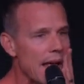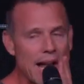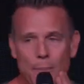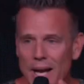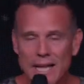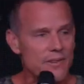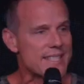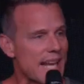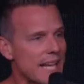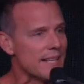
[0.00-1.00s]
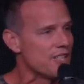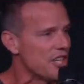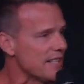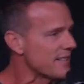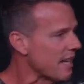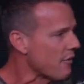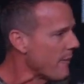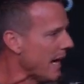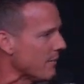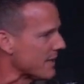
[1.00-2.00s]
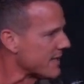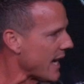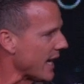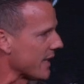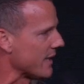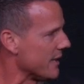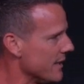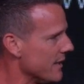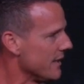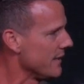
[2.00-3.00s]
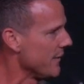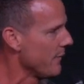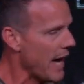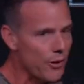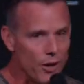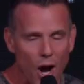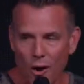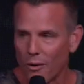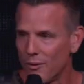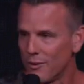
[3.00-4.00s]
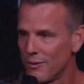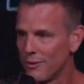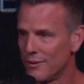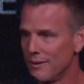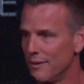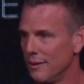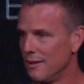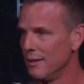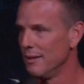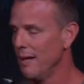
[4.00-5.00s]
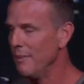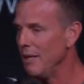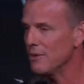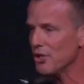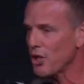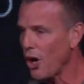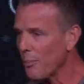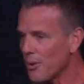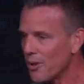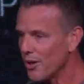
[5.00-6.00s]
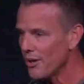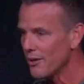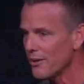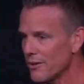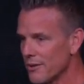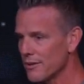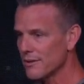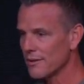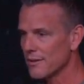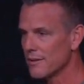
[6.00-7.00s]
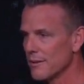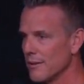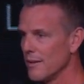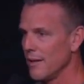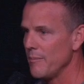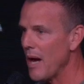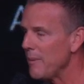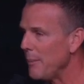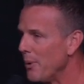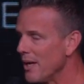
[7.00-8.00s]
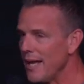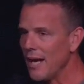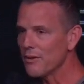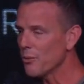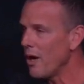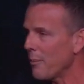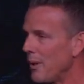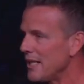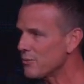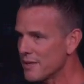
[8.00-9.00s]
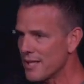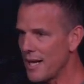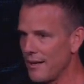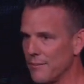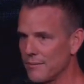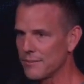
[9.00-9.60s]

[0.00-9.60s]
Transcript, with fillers: And I'm not even saying that Jesus ever made a mistake. I don't know. I mean, he was a carpenter, Maybe you put a nail in the wrong place one time.